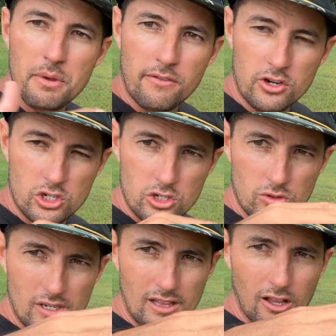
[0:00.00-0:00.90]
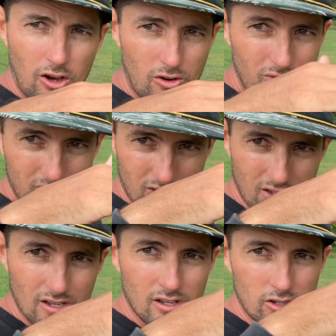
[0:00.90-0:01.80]
If you're shooting low,
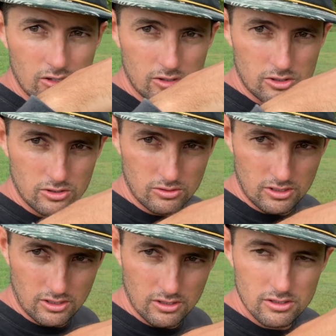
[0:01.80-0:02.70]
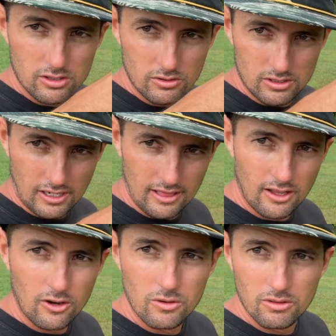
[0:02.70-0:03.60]
you scoot your sight
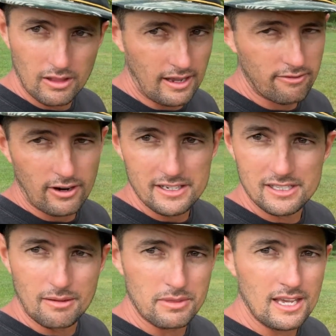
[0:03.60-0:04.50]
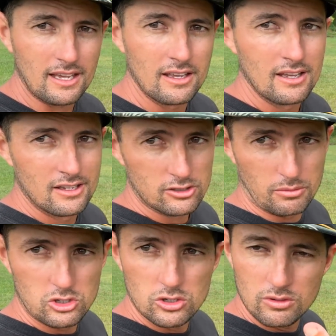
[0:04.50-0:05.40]
low. Left, right, same thing. So I'm
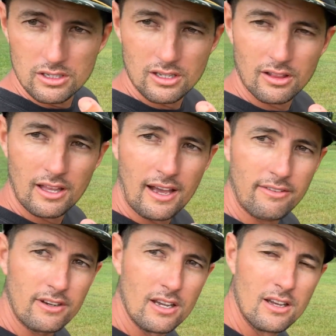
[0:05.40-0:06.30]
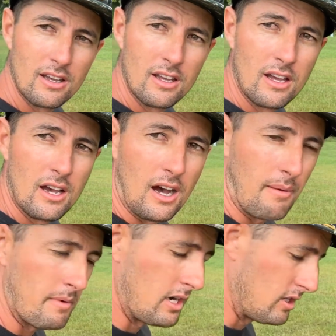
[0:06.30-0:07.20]
shooting to the left.
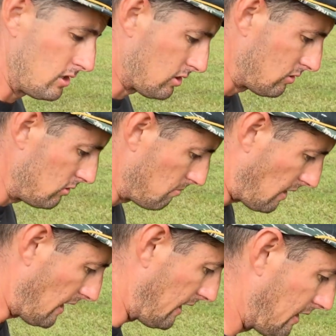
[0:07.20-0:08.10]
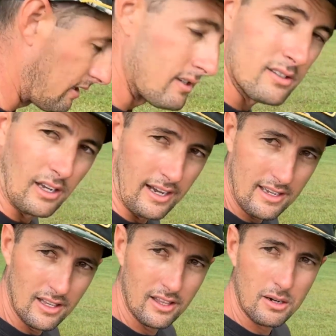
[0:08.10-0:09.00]
I'm gonna scoot my sight
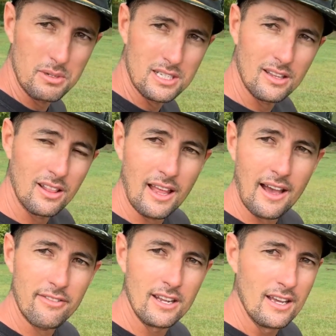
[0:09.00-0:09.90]
a little bit to the left.